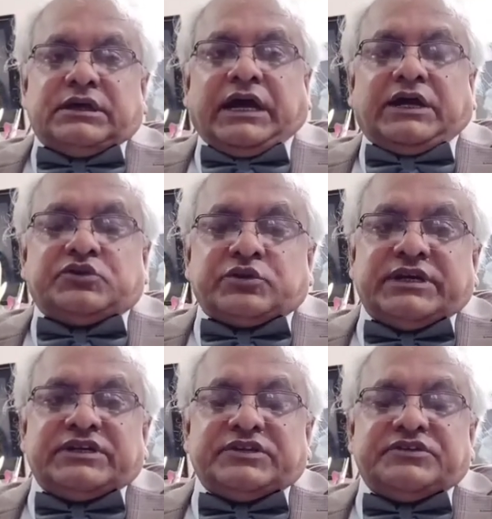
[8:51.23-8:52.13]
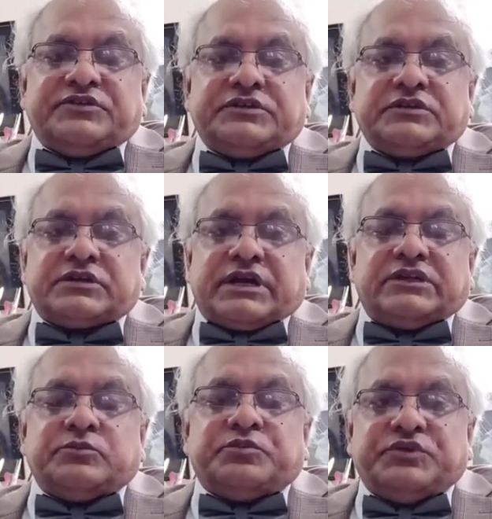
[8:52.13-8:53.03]
to get a certain
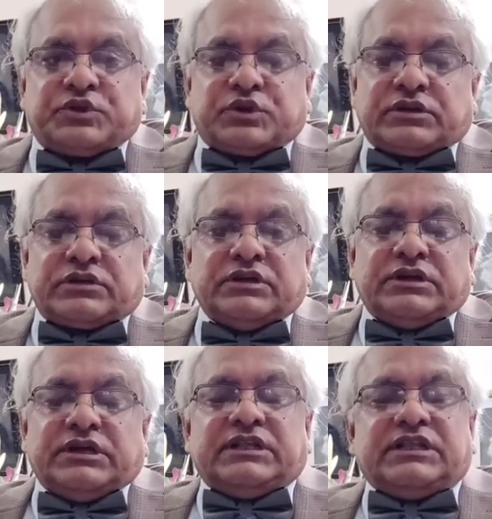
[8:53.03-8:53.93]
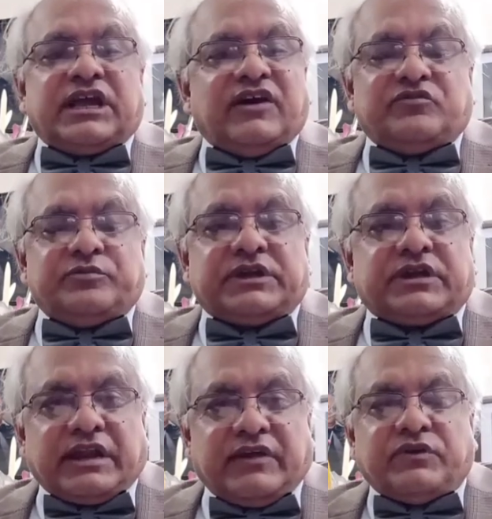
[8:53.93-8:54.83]
kind of position in the
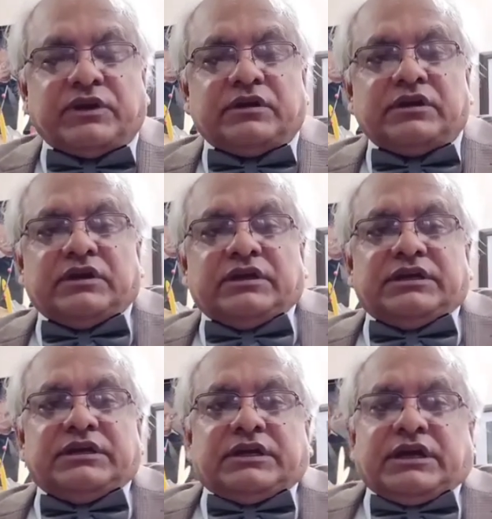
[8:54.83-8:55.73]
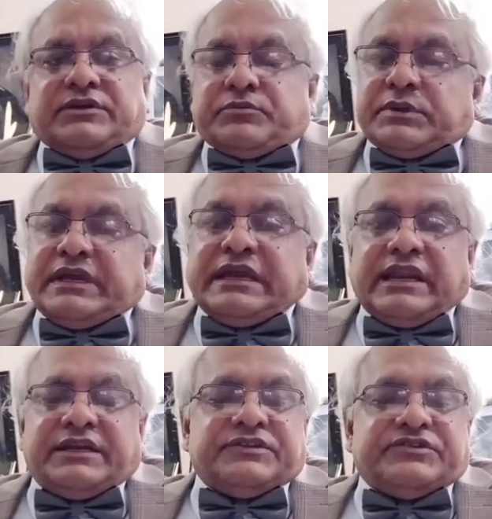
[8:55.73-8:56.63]
government level.
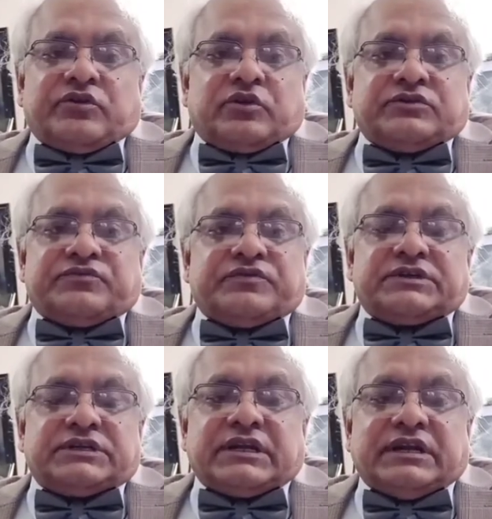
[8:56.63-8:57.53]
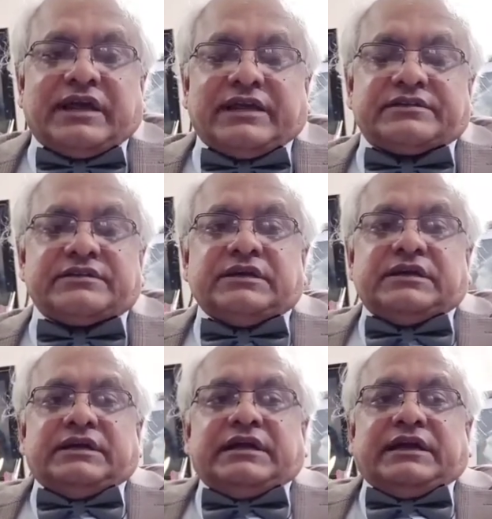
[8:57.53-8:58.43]
England is not the fertile land.
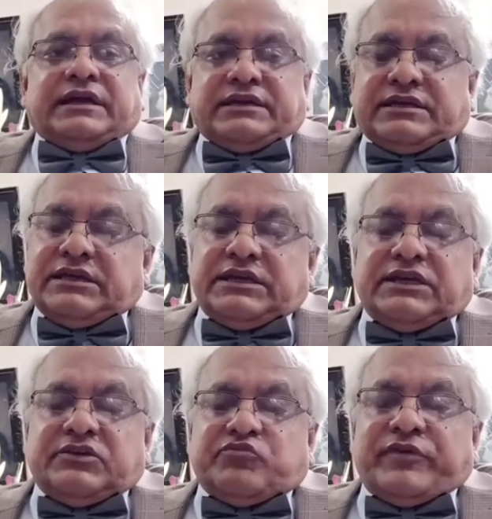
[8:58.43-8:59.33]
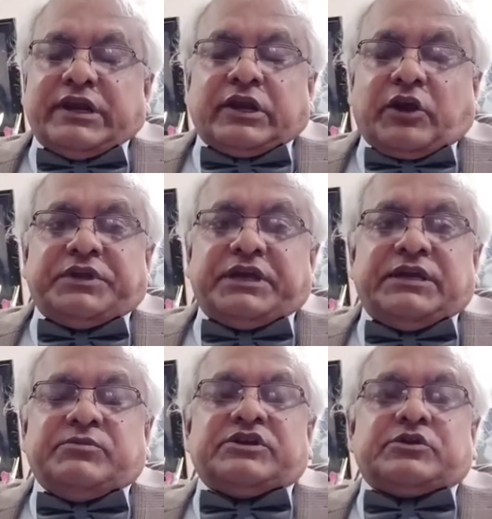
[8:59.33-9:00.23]
He will not
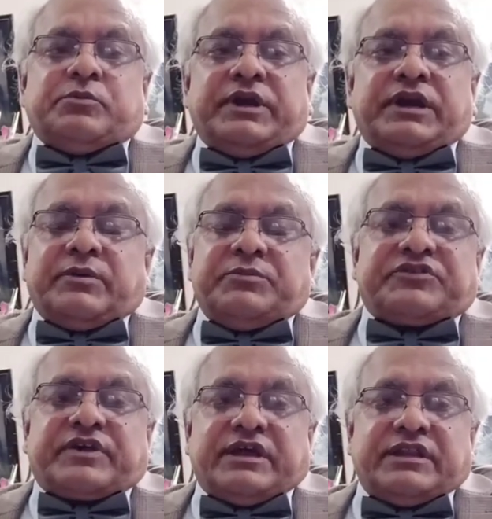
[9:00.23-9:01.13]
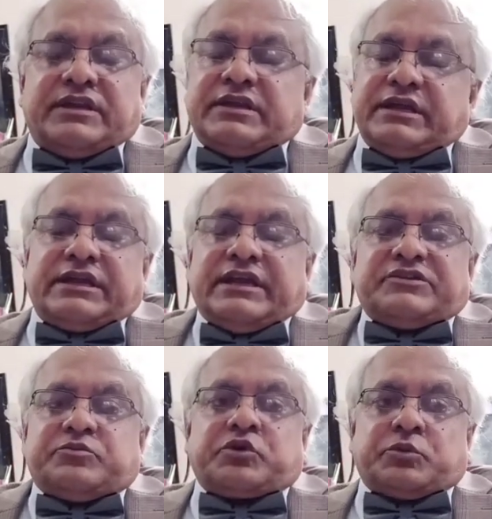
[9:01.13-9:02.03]
be able to build up his career in
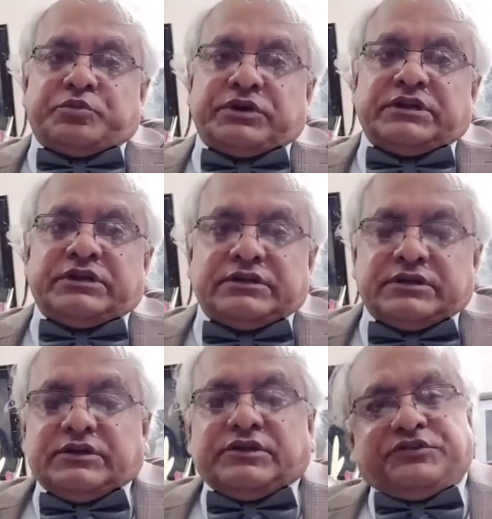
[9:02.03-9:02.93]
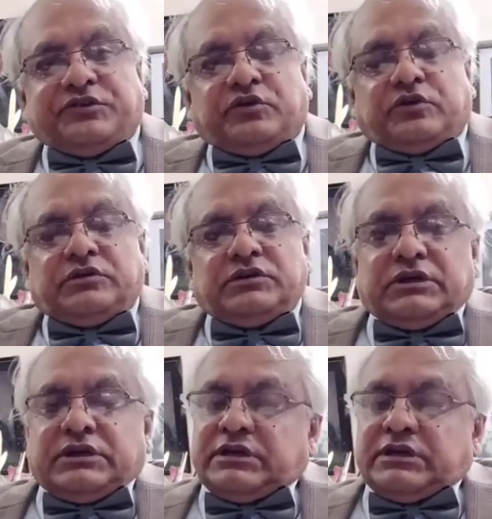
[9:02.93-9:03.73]
England properly. So